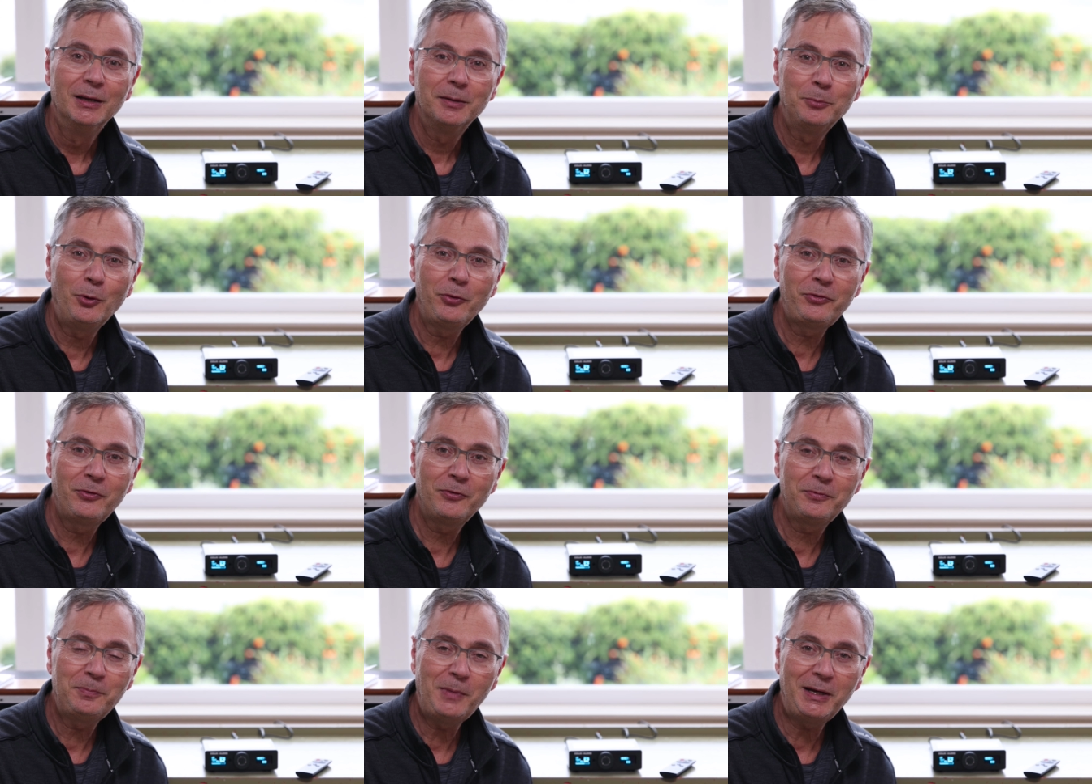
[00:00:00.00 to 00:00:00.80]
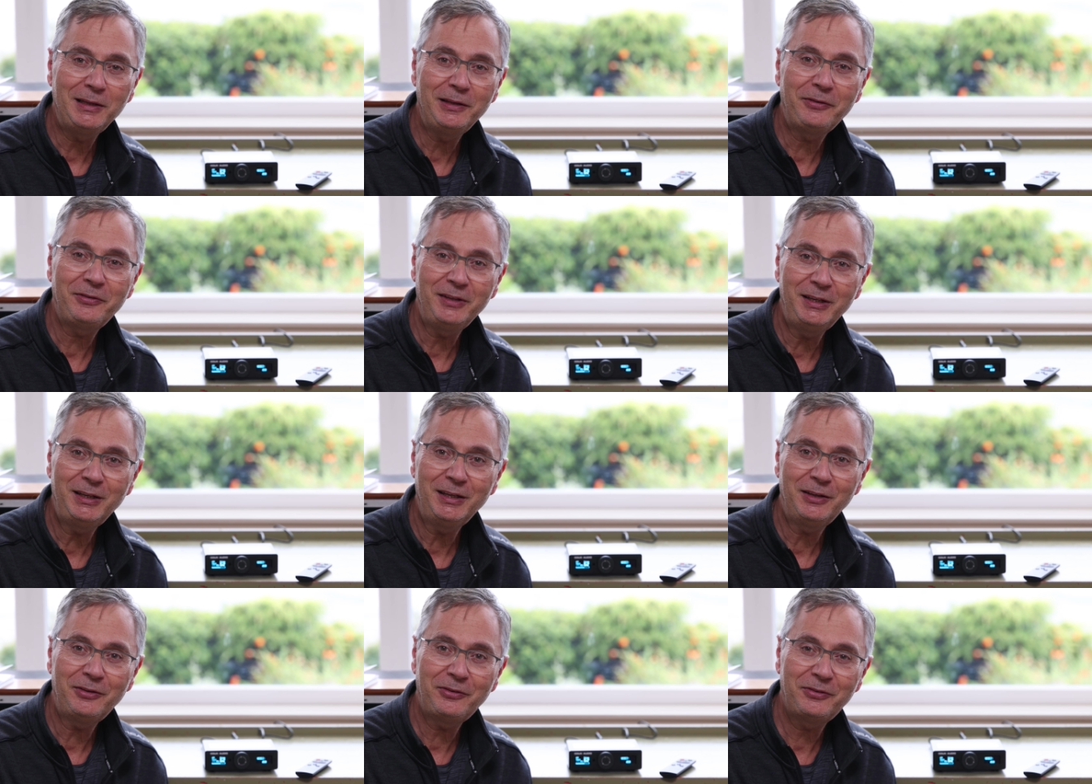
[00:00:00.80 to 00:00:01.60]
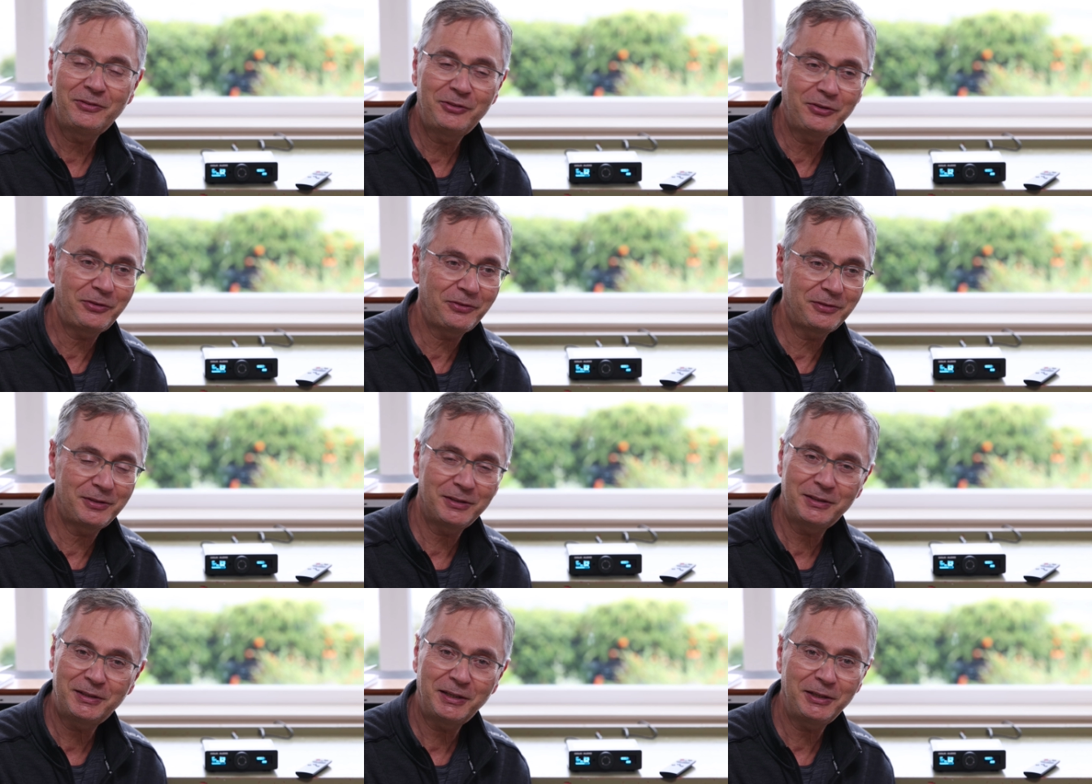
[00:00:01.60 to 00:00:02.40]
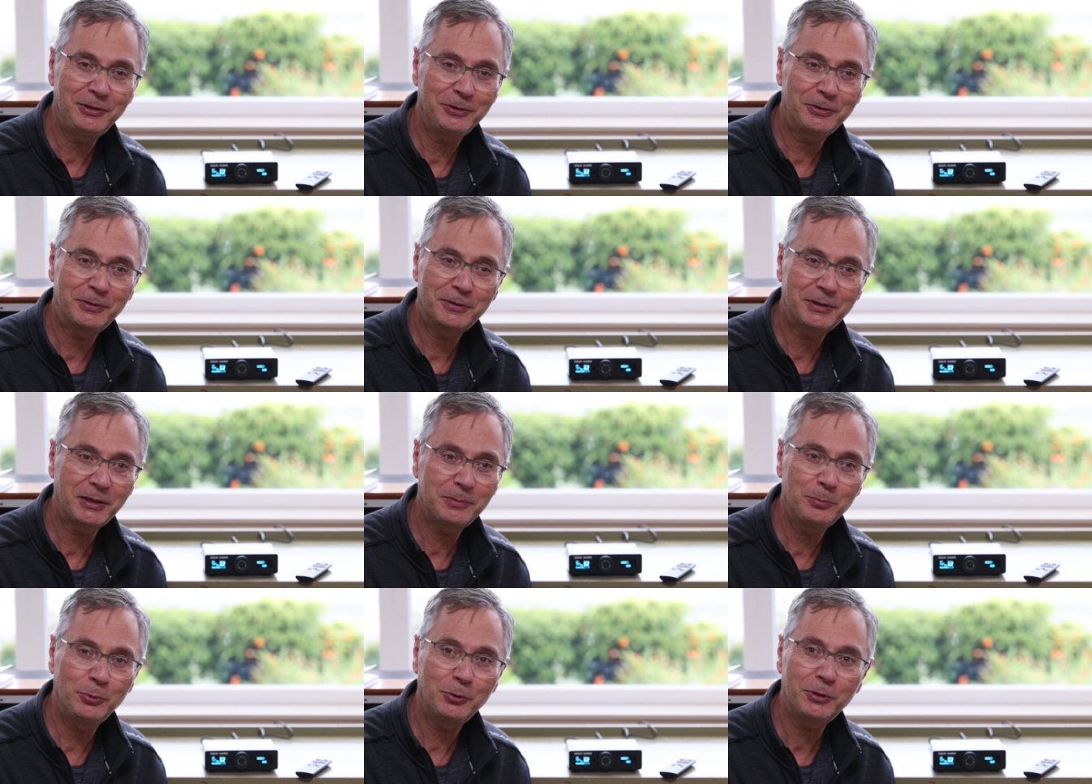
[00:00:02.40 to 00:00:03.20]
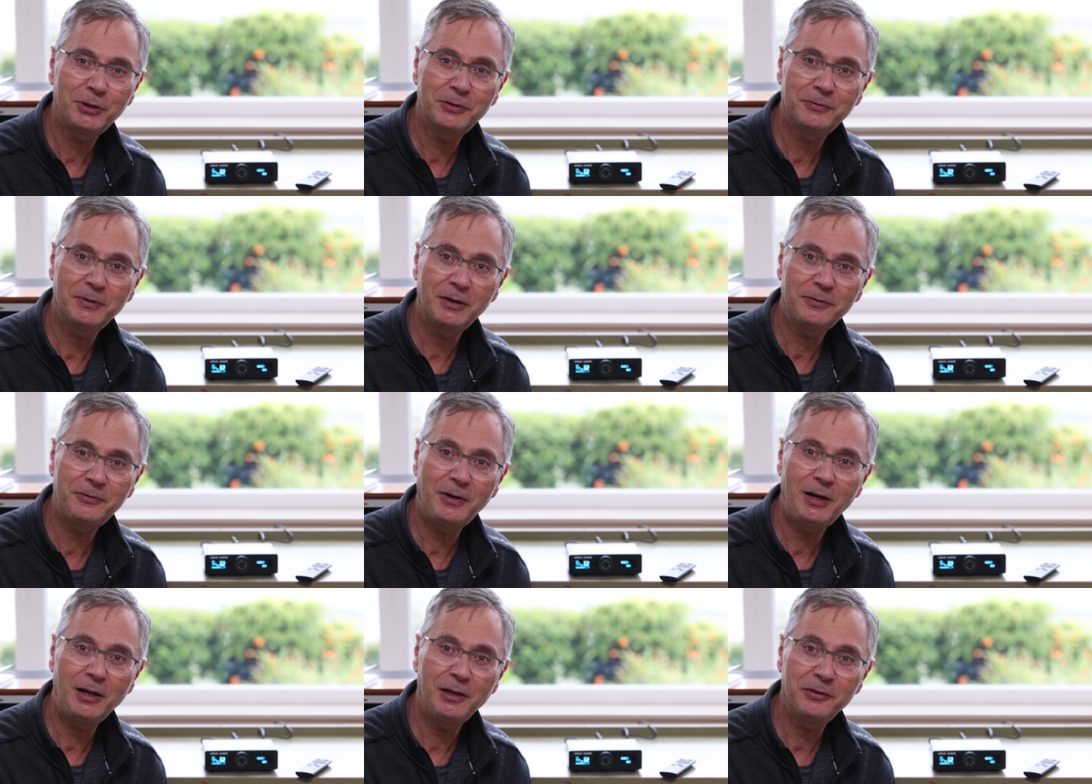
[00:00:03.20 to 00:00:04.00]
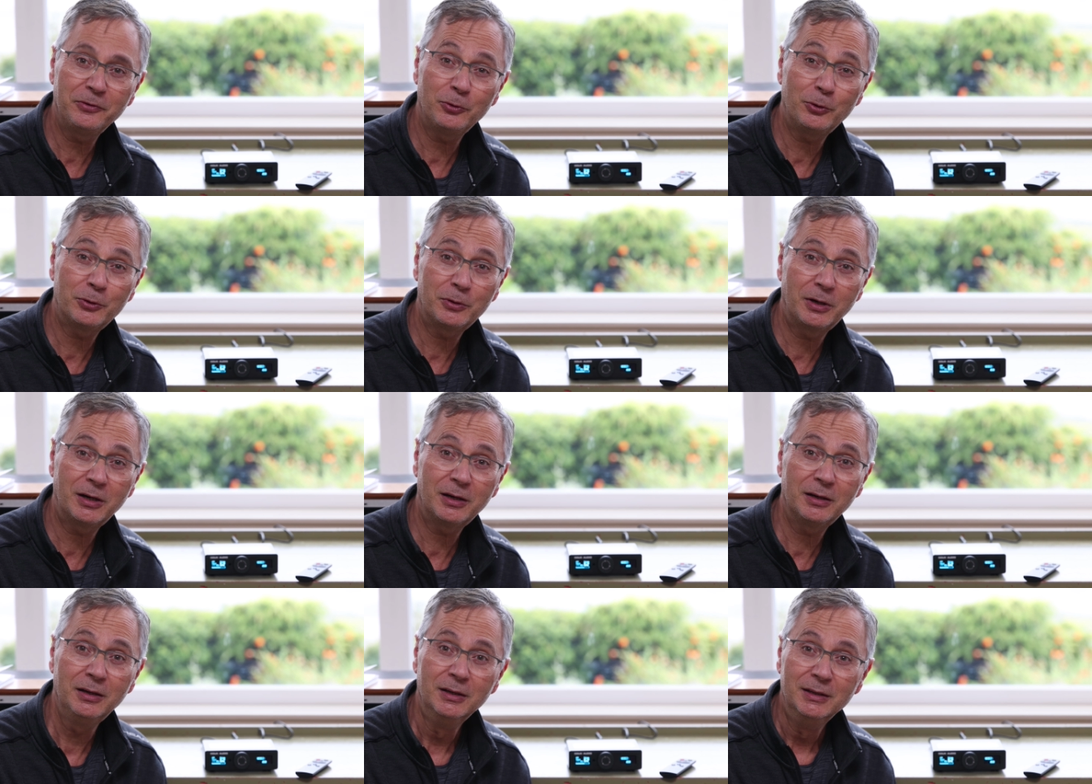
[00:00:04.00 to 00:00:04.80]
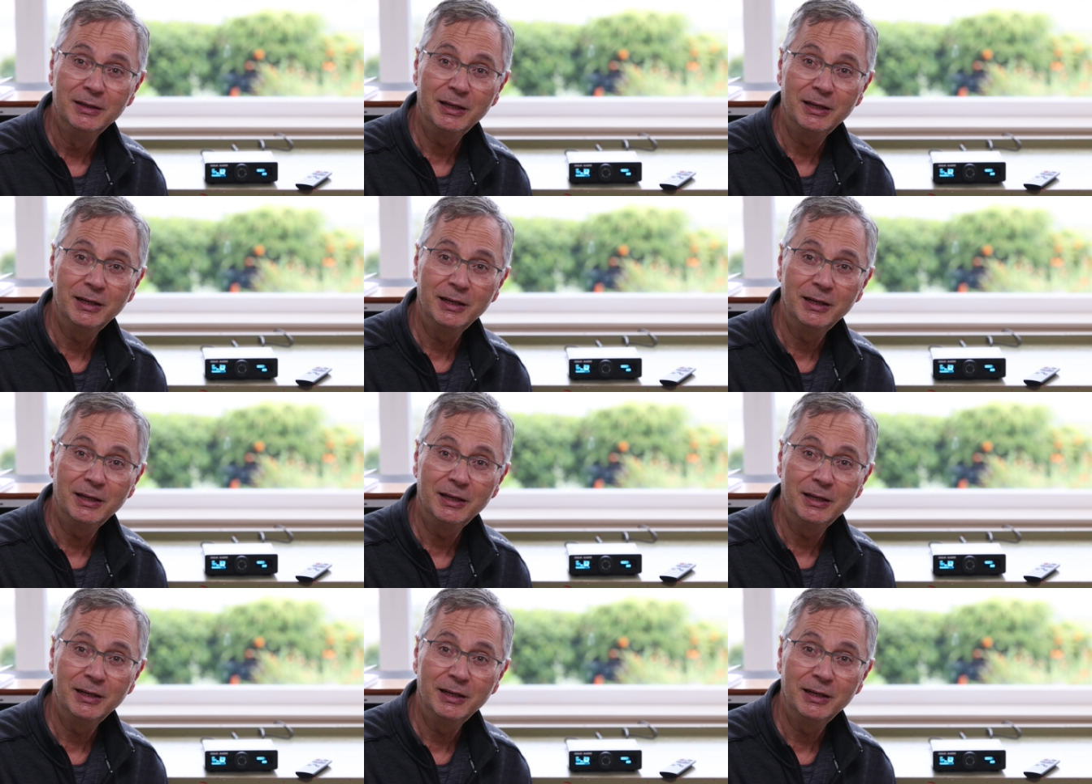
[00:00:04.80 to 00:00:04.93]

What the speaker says: Most of my listening is just regular Redbook files or